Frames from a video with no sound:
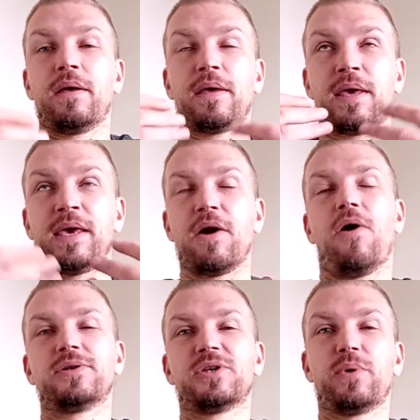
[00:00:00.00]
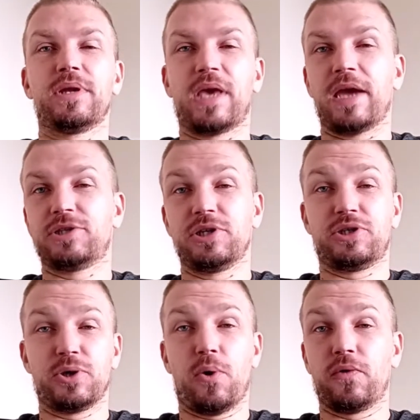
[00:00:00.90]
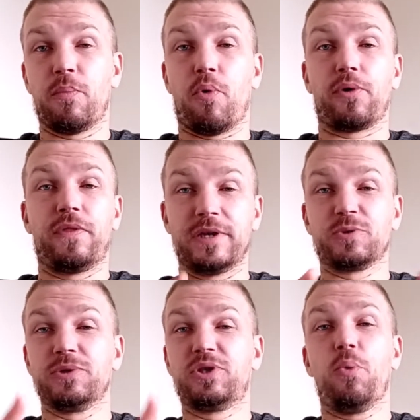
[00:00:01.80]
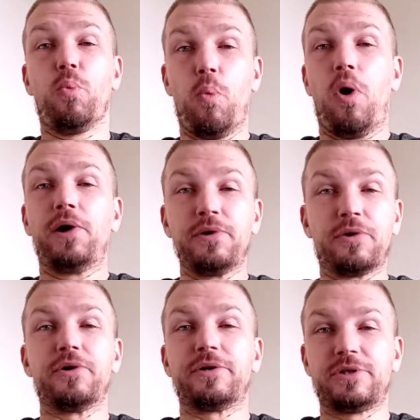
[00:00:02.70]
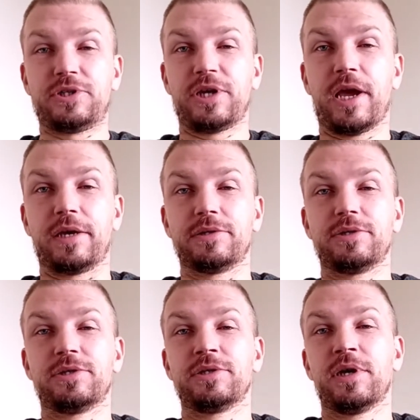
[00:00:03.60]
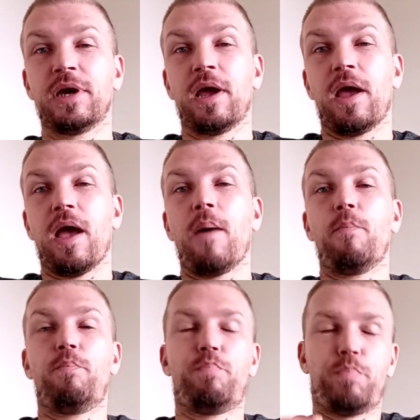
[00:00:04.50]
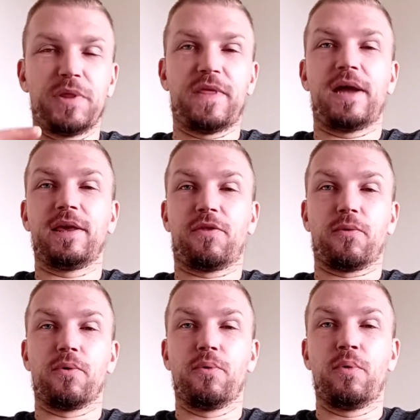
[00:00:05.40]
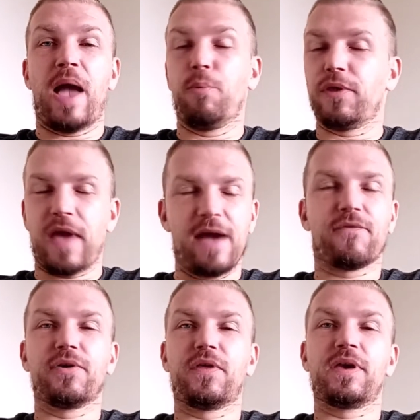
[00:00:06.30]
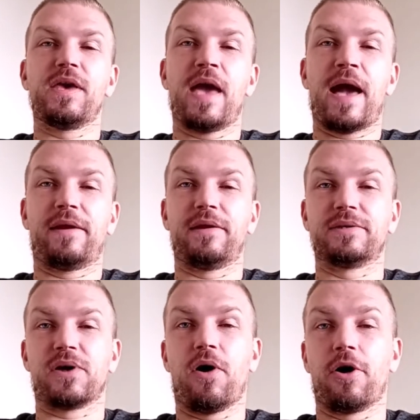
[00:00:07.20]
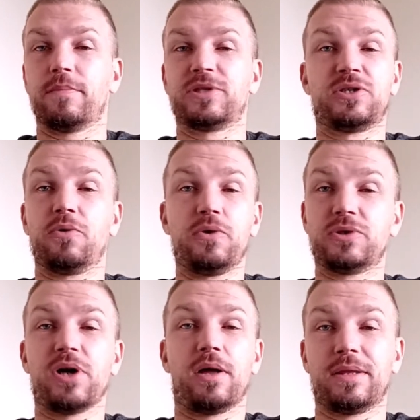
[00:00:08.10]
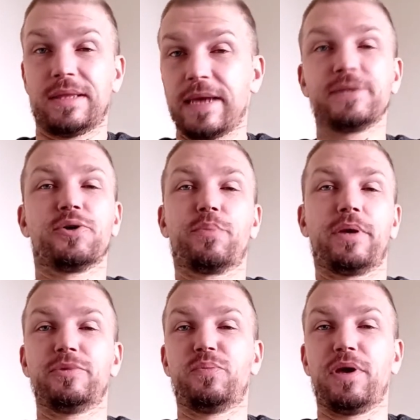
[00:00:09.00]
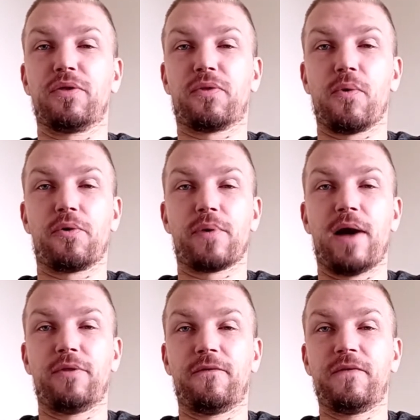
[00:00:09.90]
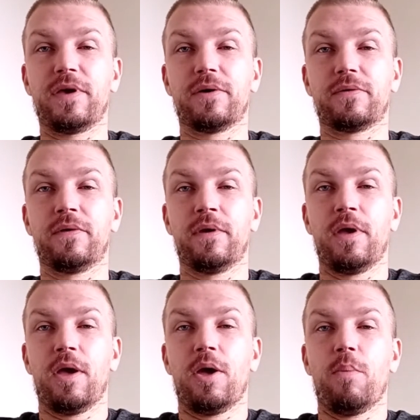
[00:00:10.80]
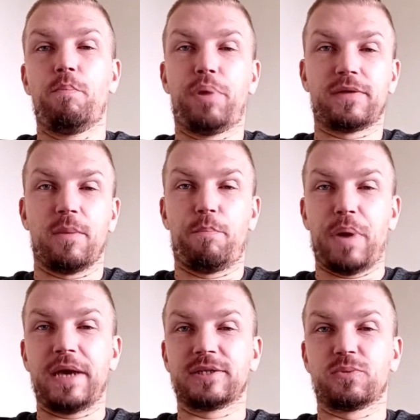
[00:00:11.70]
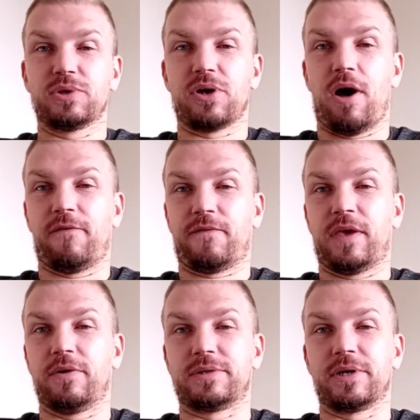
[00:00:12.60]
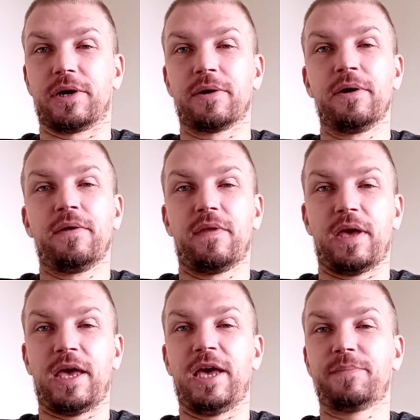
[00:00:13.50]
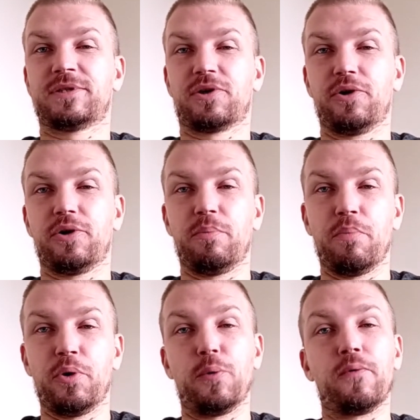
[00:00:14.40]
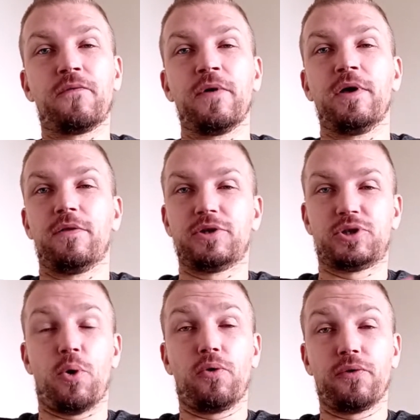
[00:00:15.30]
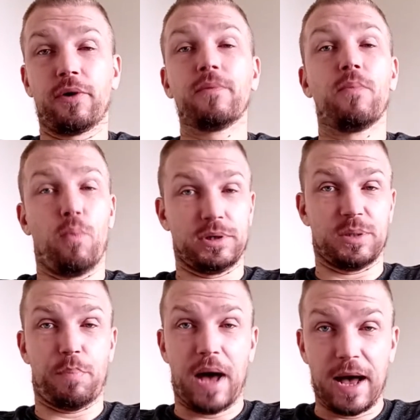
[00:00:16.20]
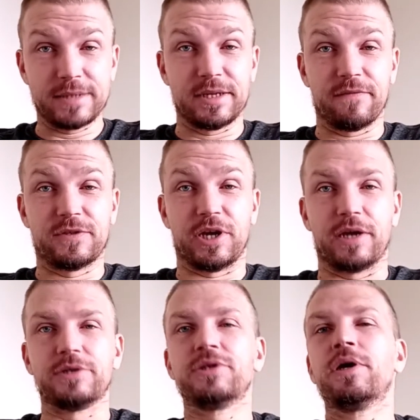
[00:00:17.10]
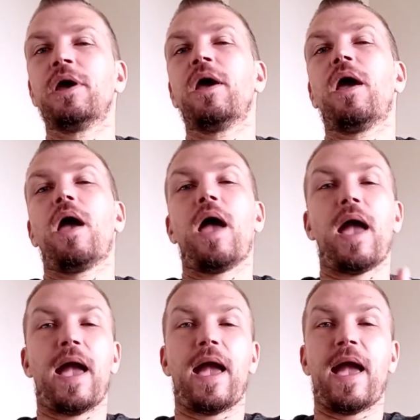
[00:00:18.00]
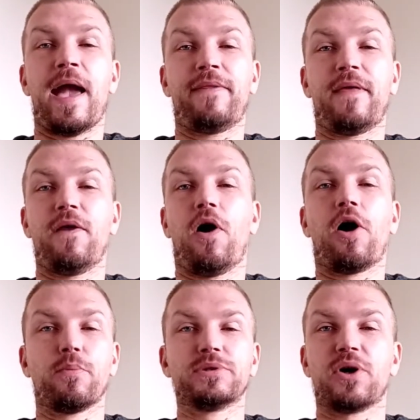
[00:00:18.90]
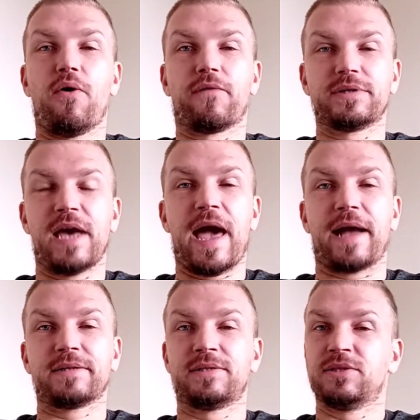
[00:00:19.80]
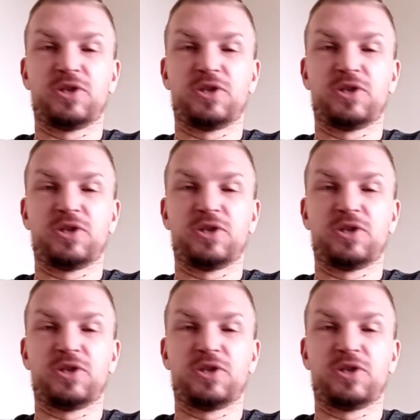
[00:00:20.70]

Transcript: He also engaged his shoulder more. This was the one good change. But then he threw with everything he had in his arms. So you saw laser beams being thrown around the field, but the base was off kilter. The hips couldn't move. The shoulder was a positive change. And then the arm was overtaxed.